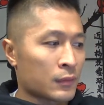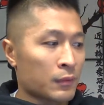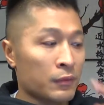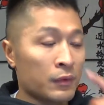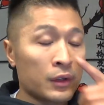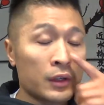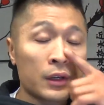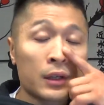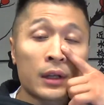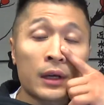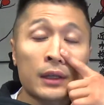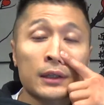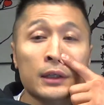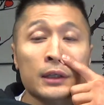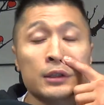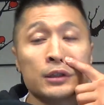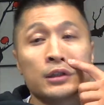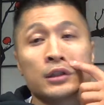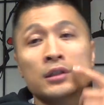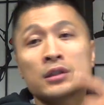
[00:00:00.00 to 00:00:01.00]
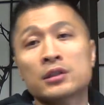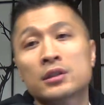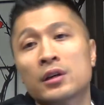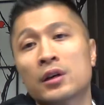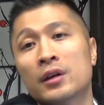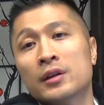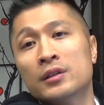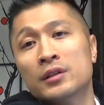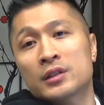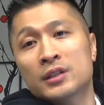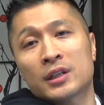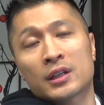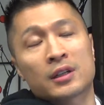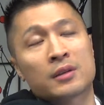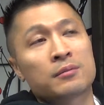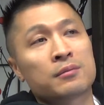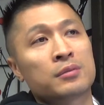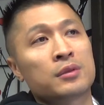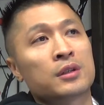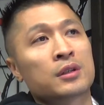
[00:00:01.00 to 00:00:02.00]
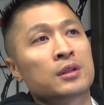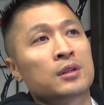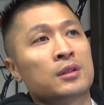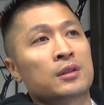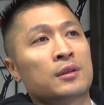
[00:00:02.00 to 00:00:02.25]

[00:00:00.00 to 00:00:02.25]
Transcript: I'm really glad that you did start on the second book.